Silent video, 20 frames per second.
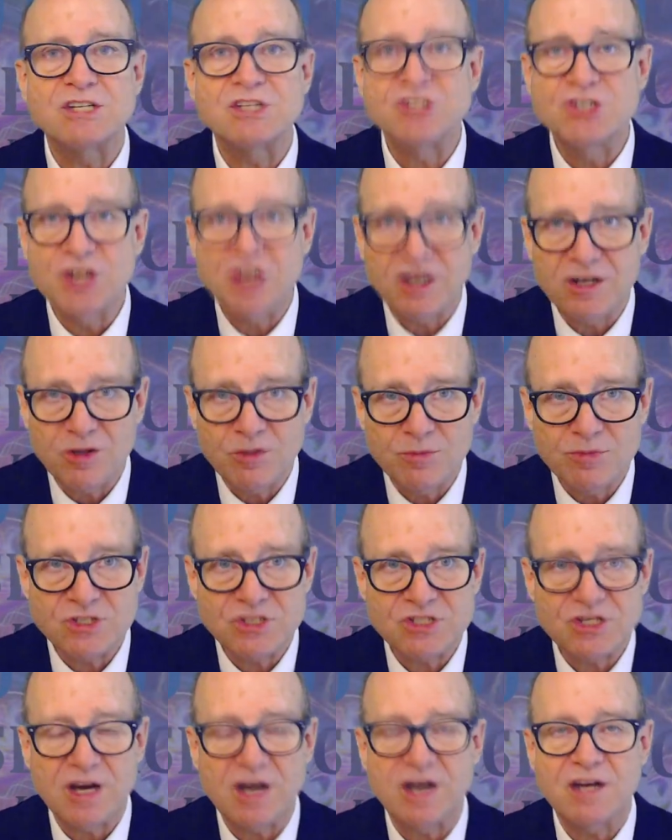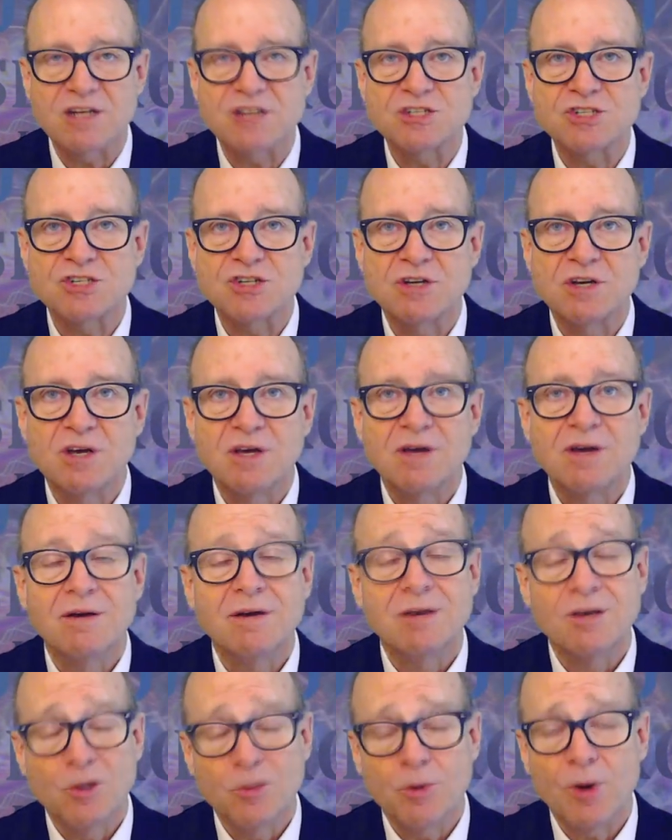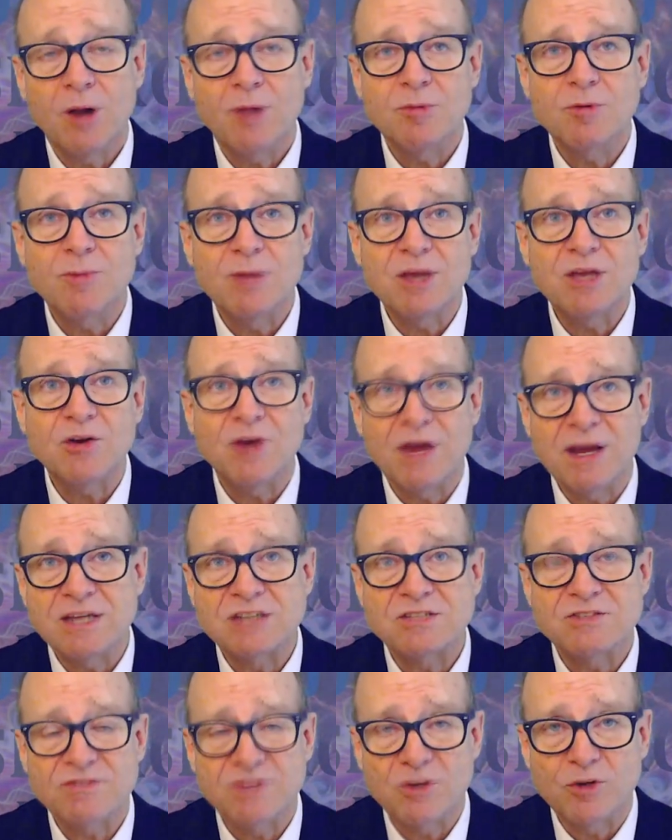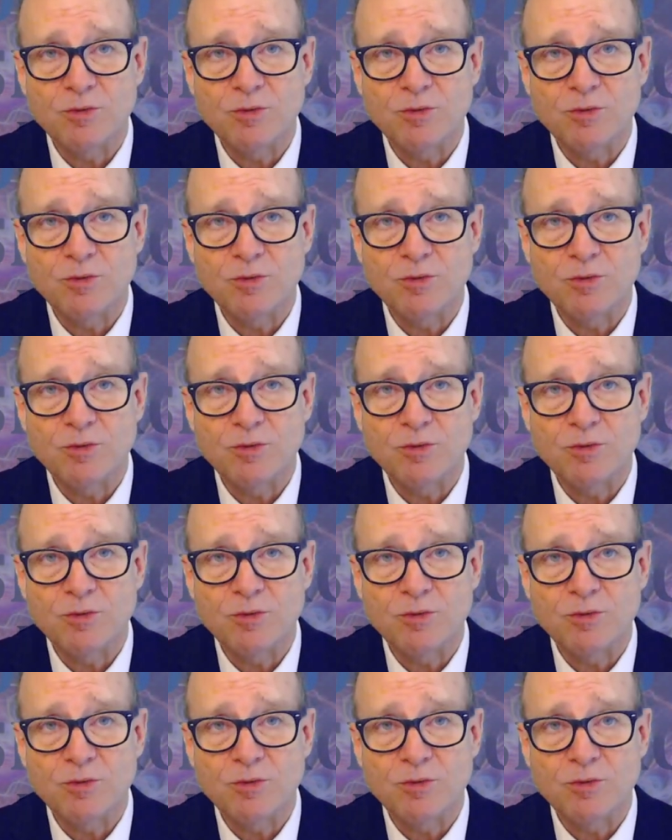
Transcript: gentle massage, it'll probably make your hands feel